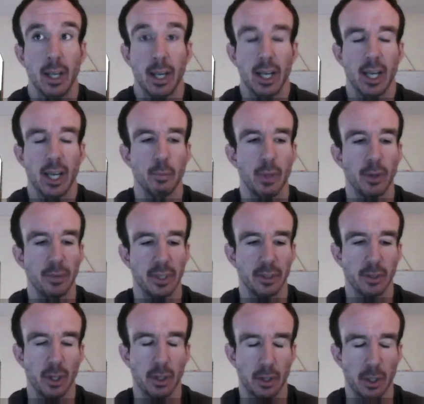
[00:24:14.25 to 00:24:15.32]
And obviously it's
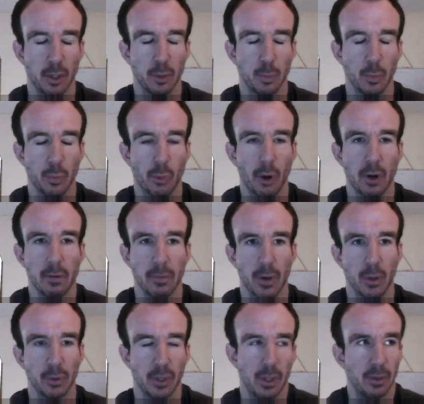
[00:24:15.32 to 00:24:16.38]
got a good
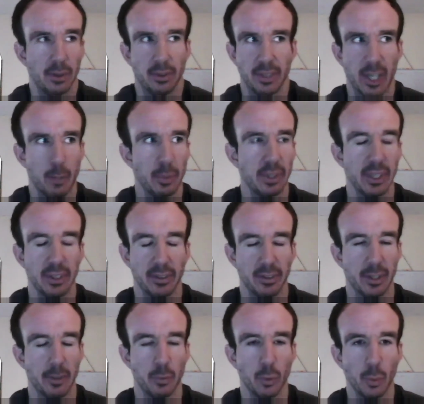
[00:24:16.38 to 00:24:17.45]
profile, so lots of celebrities and
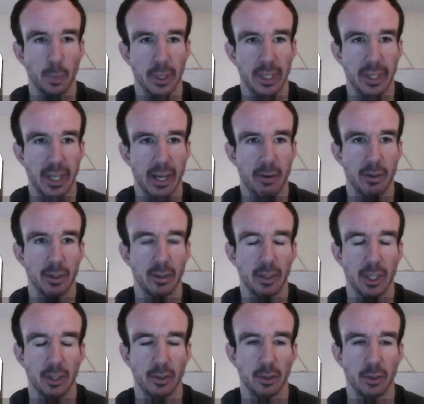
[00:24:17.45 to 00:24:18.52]
stuff will be there
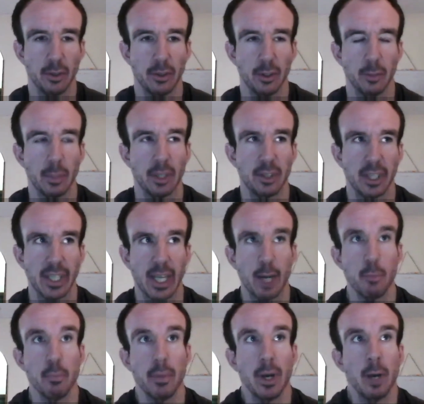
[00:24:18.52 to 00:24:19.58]
and do as much as they
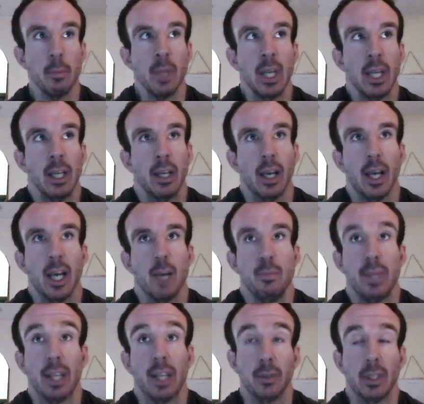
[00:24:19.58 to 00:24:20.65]
can. But
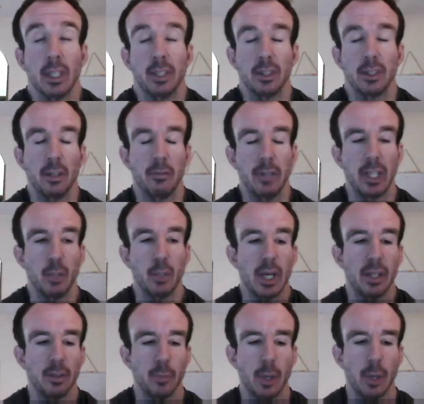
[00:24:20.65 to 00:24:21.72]
that's kind of really
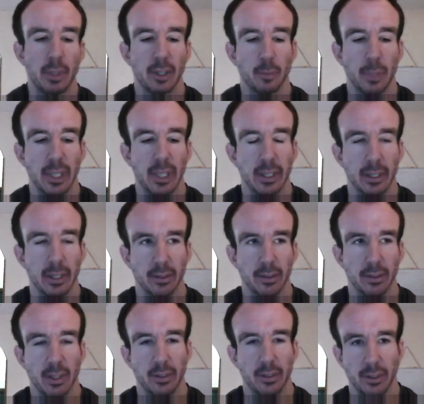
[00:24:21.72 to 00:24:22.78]
where the public speaking
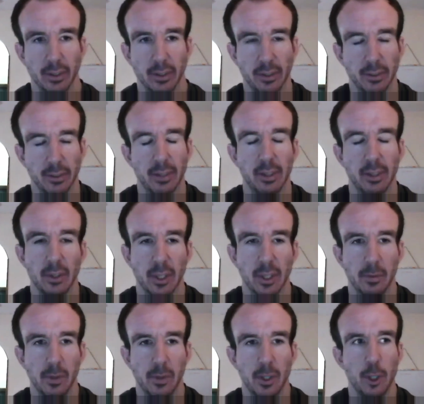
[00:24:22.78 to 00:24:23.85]
started. So I started doing
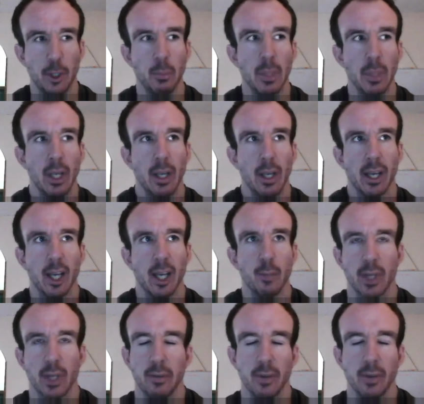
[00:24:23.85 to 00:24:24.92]
a few
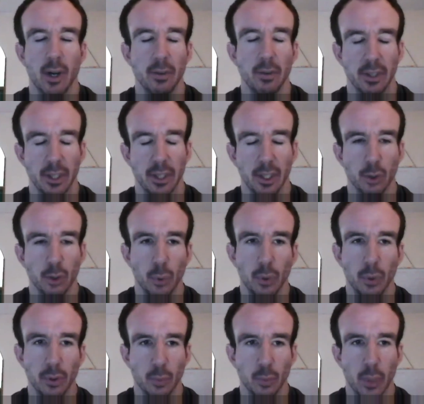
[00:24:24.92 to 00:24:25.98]
kind of after dinner
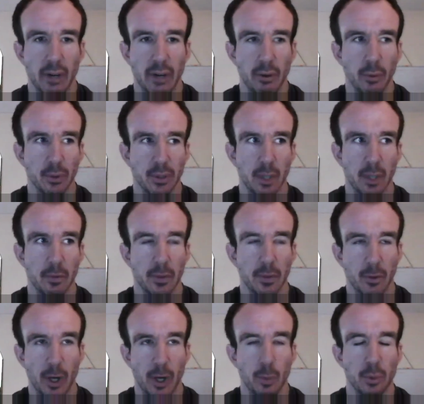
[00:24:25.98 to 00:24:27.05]
talks where it was kind of
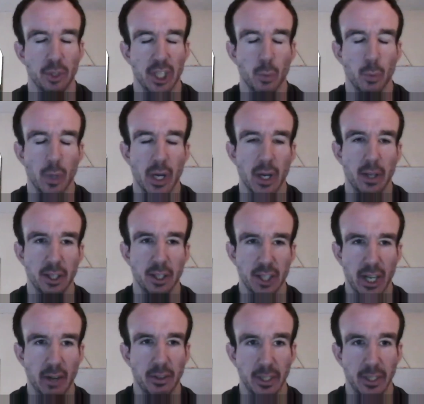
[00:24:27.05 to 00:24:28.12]
Great Ormond Street, where the
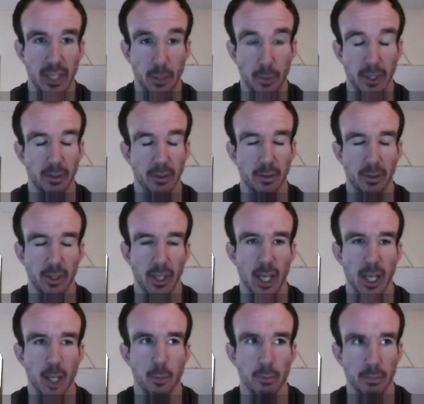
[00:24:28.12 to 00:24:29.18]
charity they
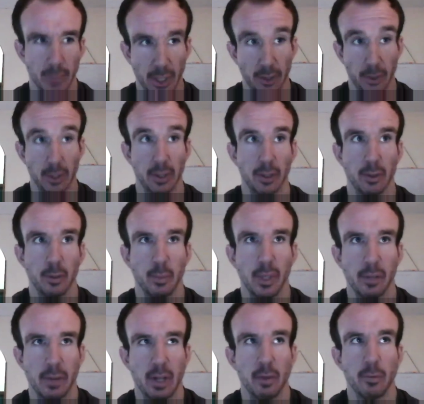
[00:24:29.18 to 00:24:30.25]
were doing the
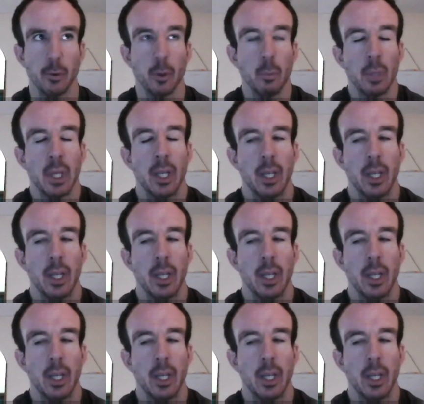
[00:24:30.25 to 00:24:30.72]
event for.